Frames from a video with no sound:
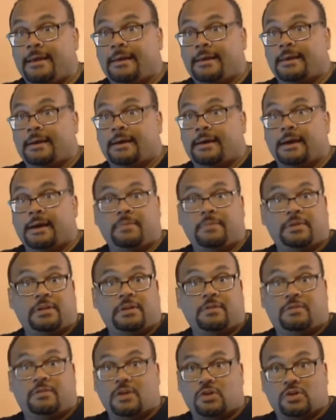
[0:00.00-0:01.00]
In
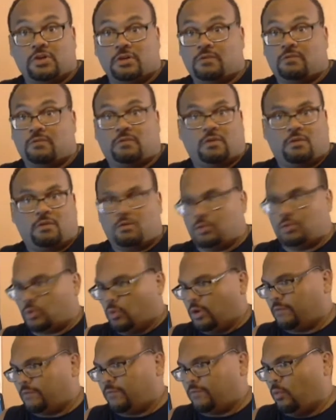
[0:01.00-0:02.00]
addition to
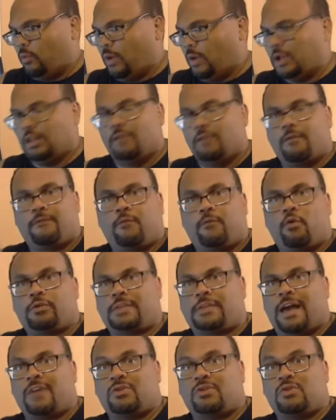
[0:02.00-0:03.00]
throwing for well over
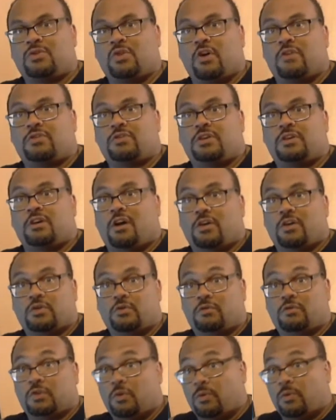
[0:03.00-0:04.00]
4,000 yards, he also,
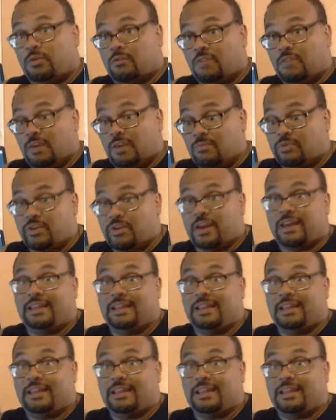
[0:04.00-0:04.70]
too, was the team's second